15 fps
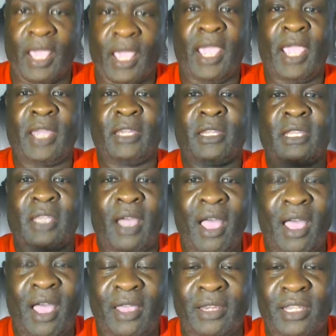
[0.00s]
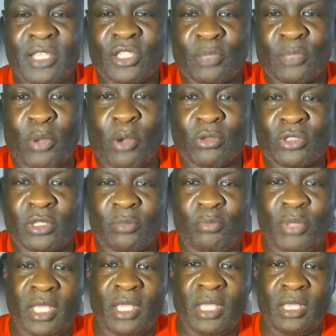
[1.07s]
And God is supposed to
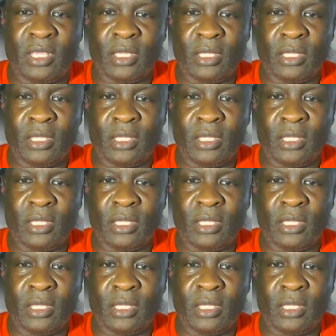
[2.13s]
be